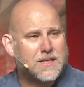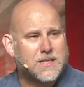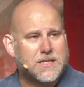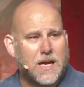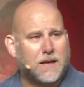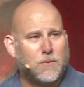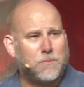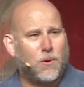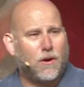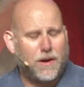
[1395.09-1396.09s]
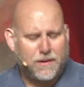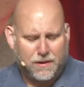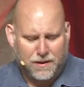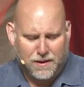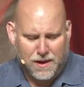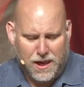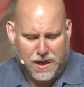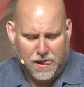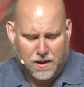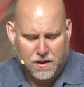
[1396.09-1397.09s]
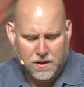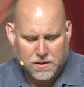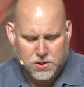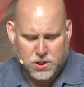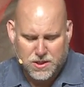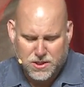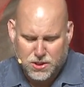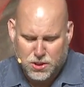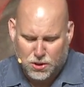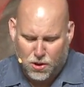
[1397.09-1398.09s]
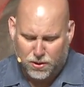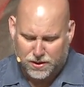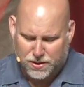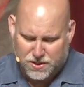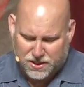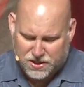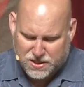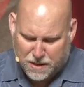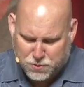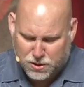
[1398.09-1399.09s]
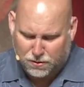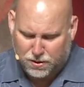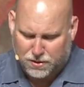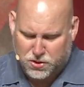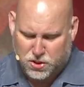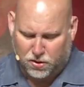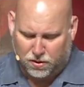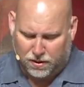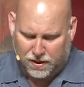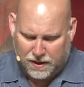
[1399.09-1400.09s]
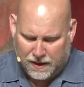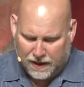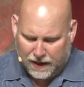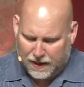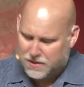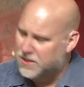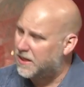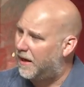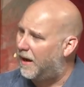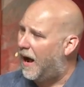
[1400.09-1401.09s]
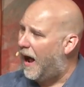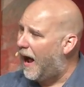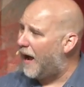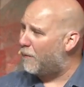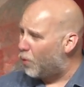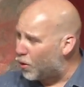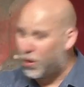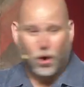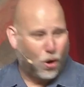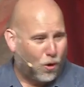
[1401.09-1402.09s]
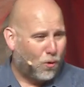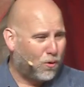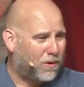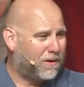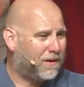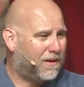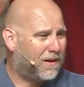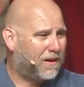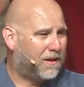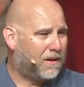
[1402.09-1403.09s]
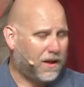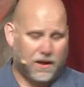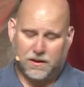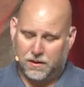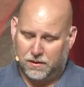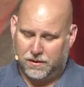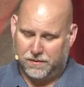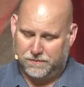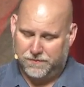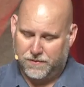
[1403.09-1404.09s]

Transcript: set him apart. Jesus noted this exceptional concern and said, "I will go and heal him."